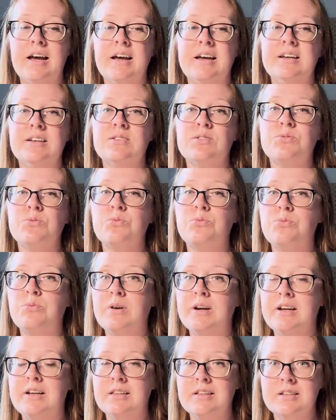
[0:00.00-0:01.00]
as
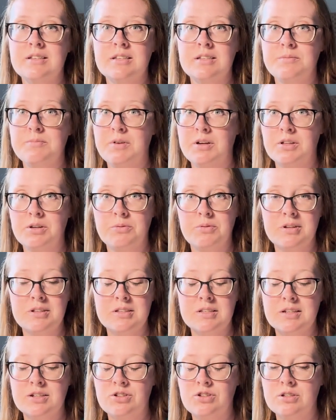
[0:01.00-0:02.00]
well as some other
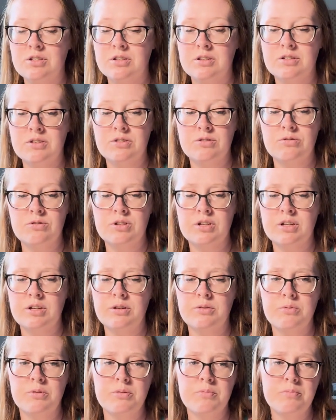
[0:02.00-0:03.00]
ones. Like she's
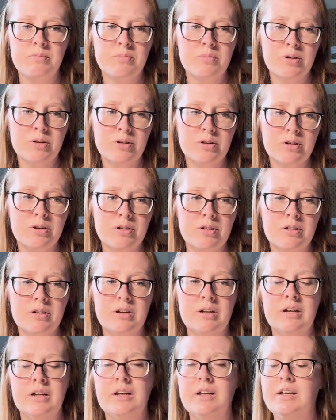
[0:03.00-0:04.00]
associated with myrrh
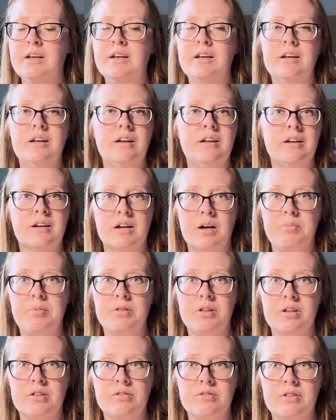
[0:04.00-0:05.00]
and a couple
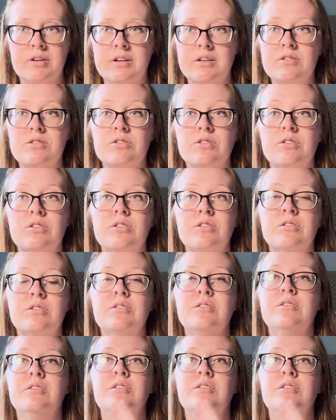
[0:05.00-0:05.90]
other things. Her